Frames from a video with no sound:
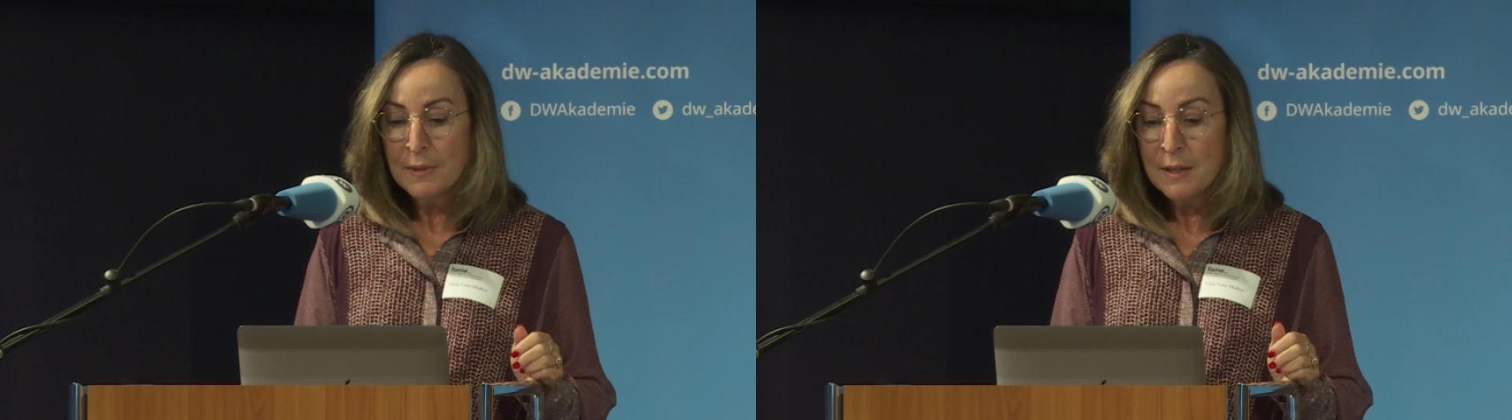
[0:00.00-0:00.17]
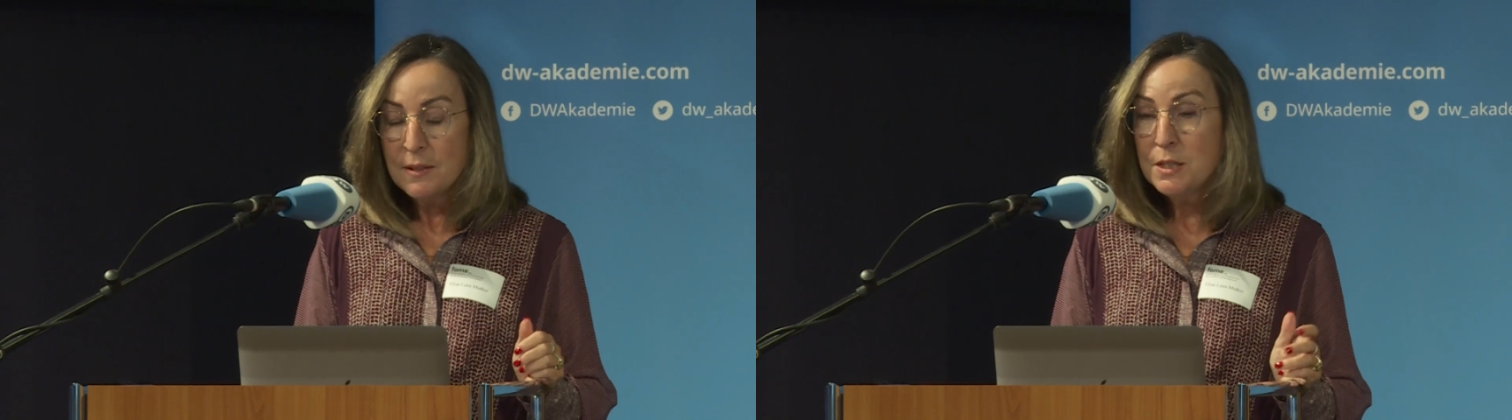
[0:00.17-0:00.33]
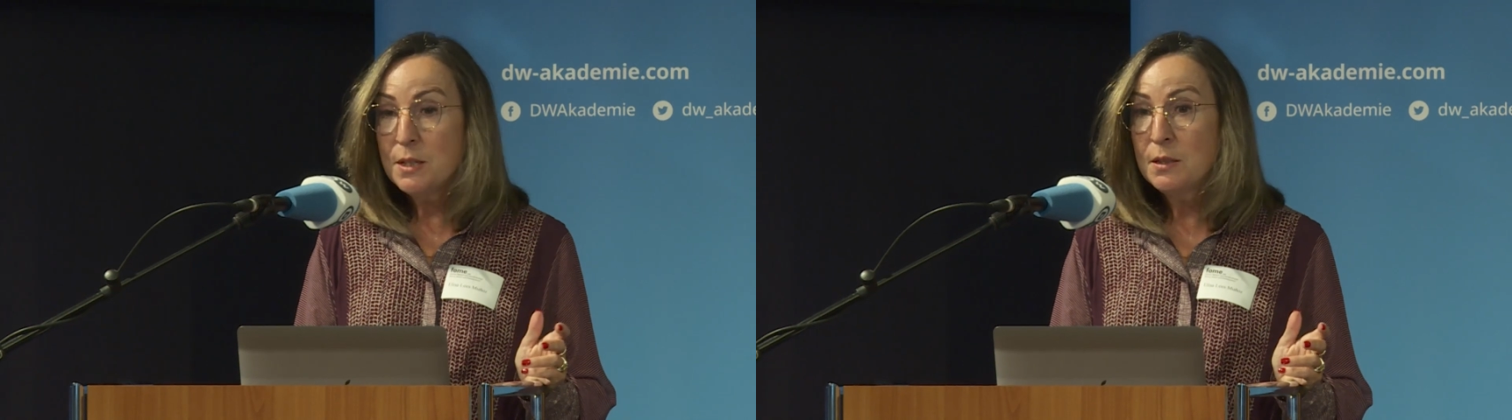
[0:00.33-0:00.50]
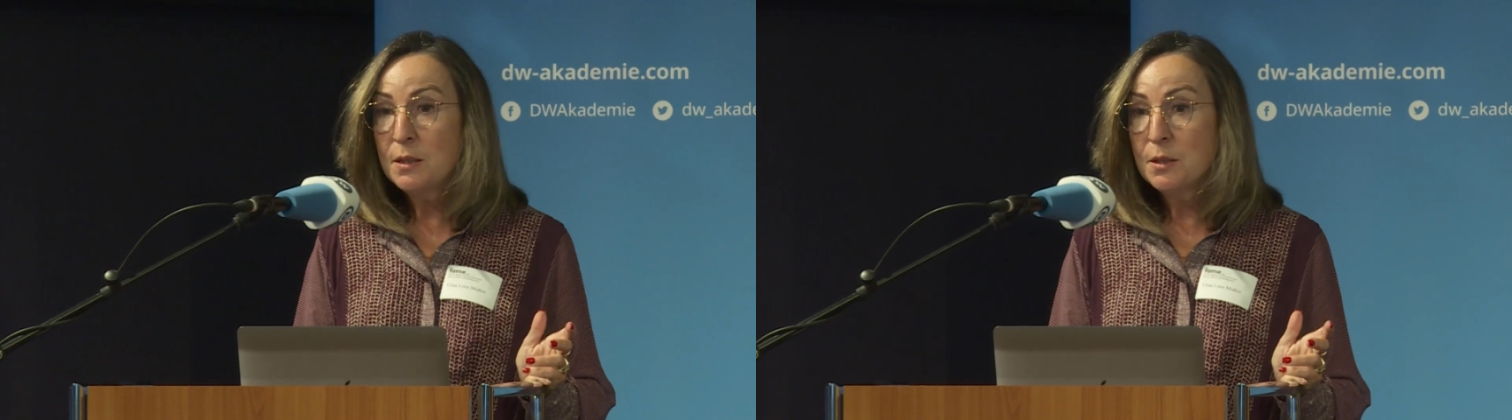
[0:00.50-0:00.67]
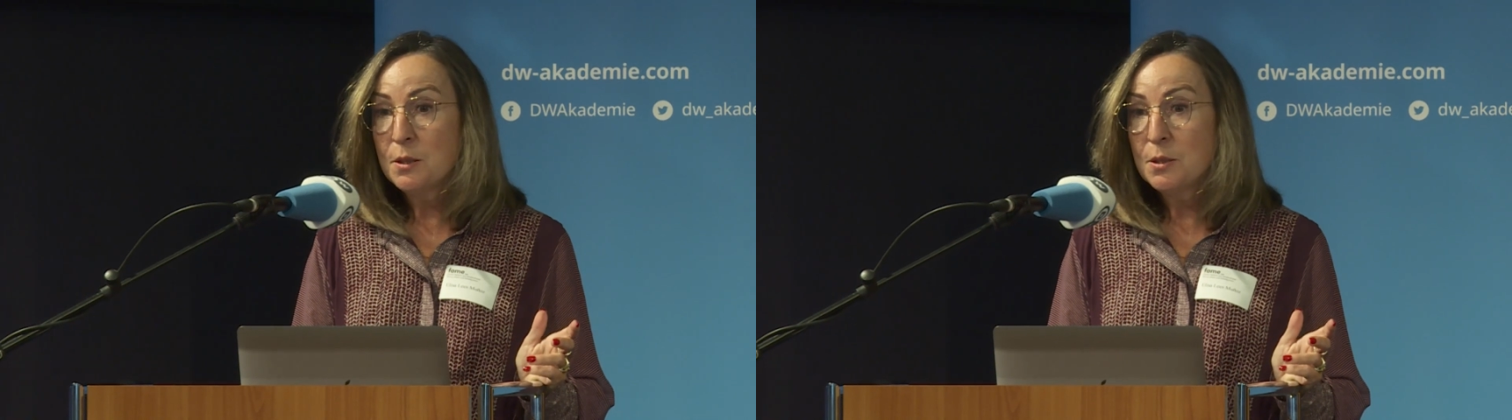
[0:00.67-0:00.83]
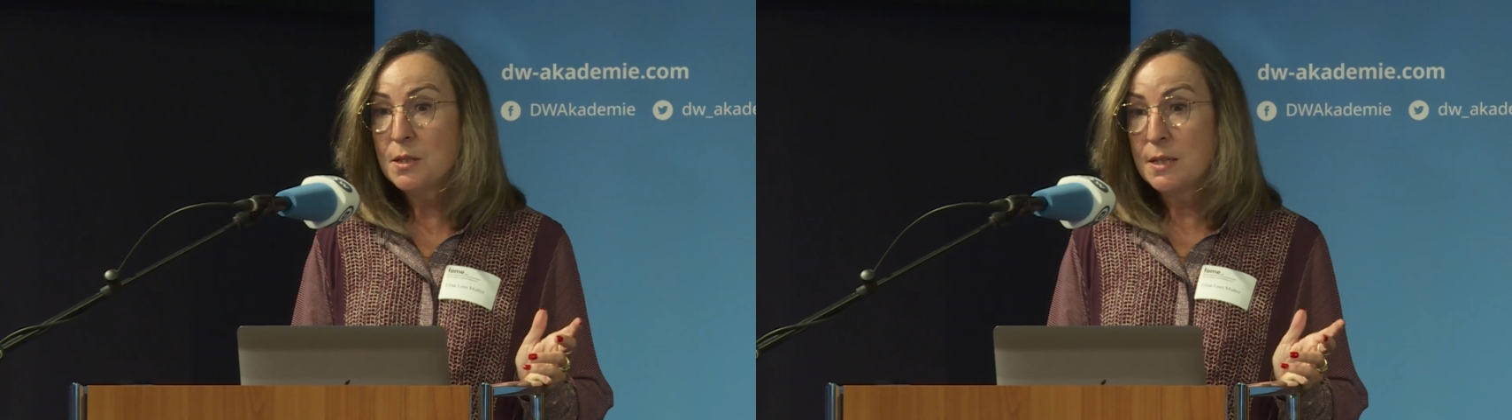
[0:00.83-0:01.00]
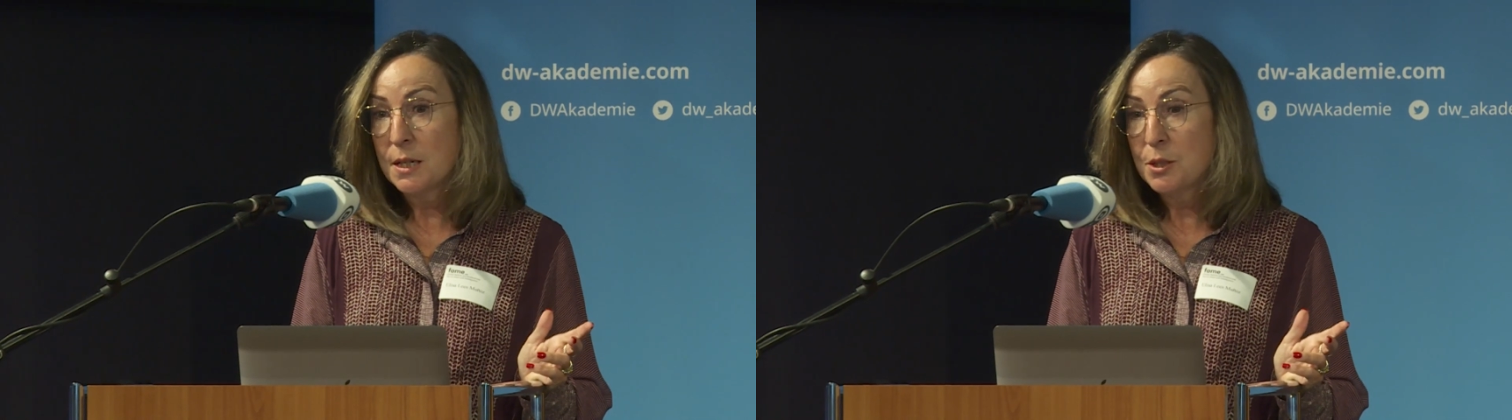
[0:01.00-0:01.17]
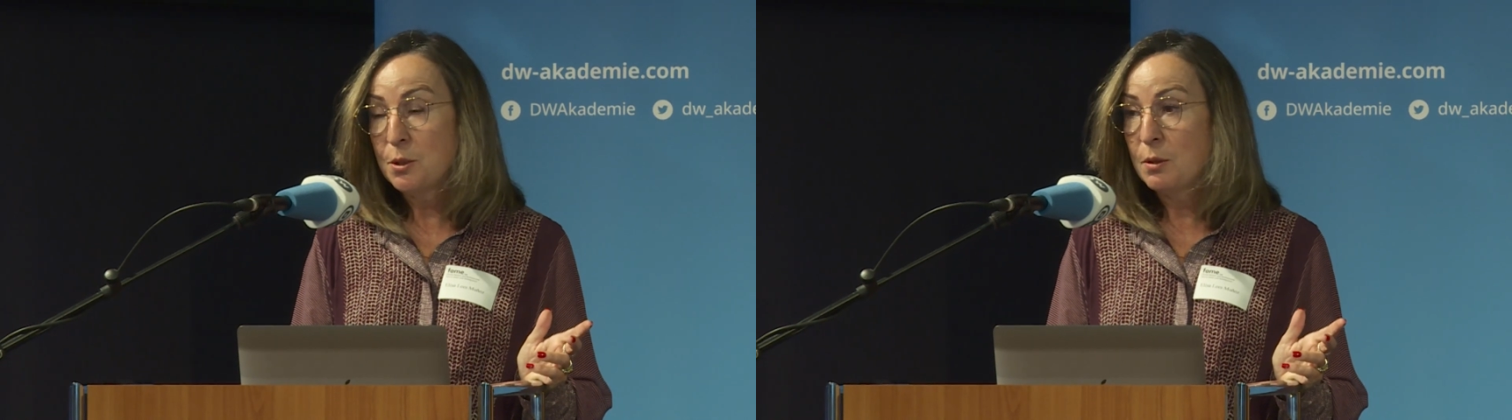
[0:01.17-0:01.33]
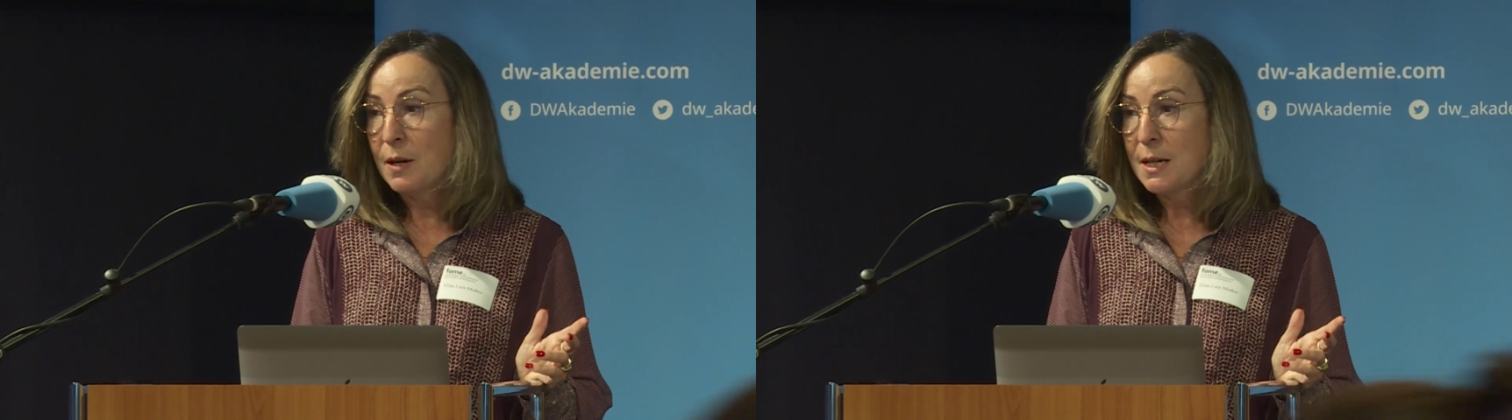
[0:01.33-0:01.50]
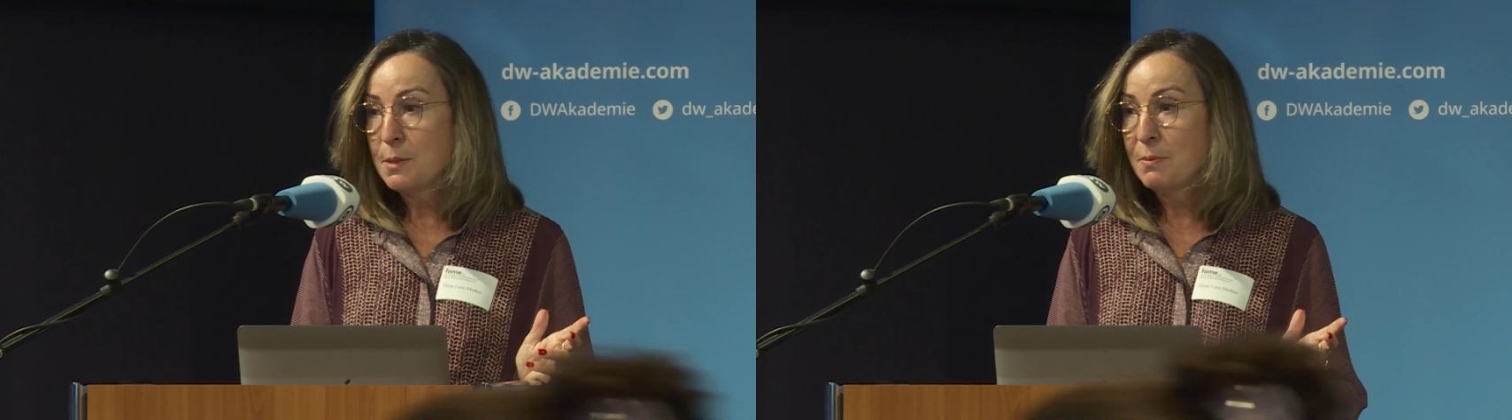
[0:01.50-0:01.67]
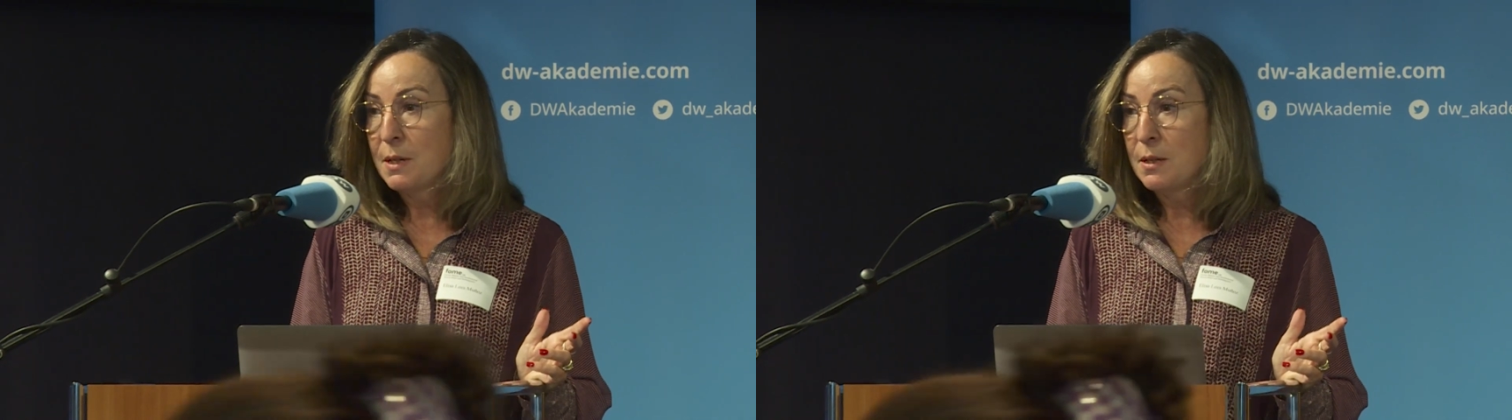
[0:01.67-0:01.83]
This includes sexual harassment